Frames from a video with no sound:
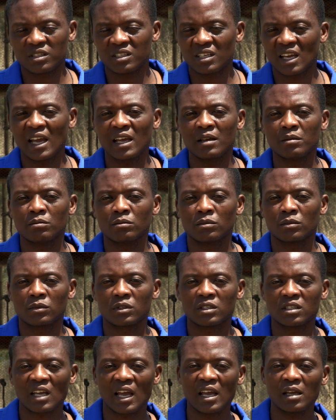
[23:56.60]
time
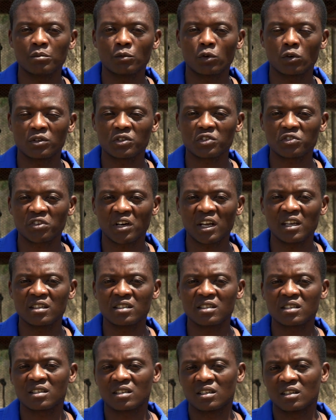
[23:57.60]

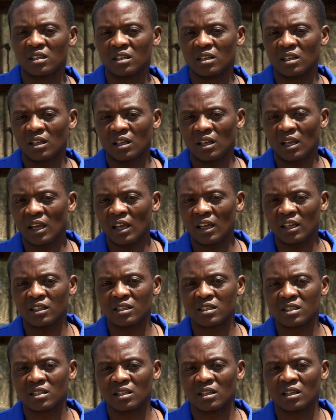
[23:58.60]
constraints
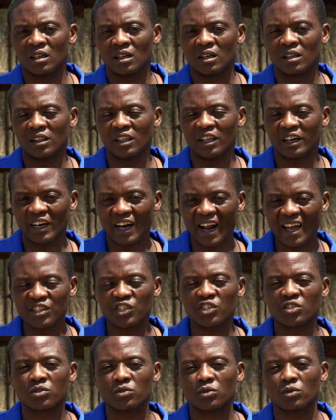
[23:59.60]
and the
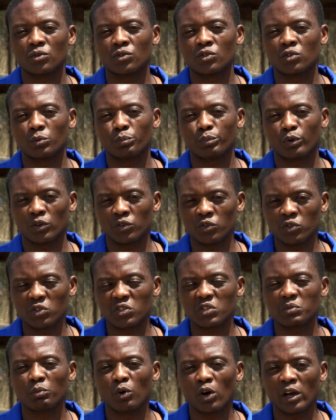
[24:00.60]
rush to
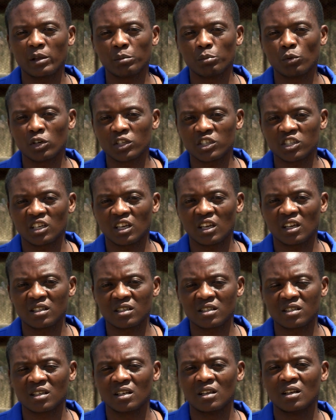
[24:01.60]
produce more and more
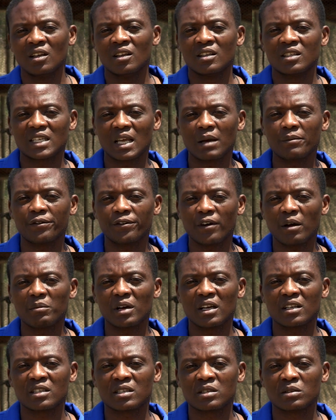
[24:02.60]
chickens, some
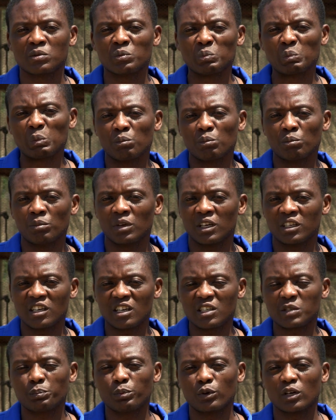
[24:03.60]
farmers may
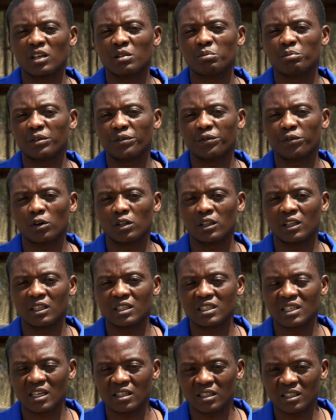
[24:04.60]
just put in before the
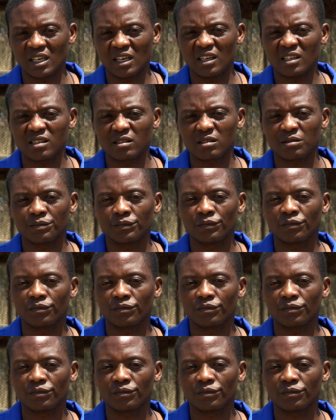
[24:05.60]
10 days.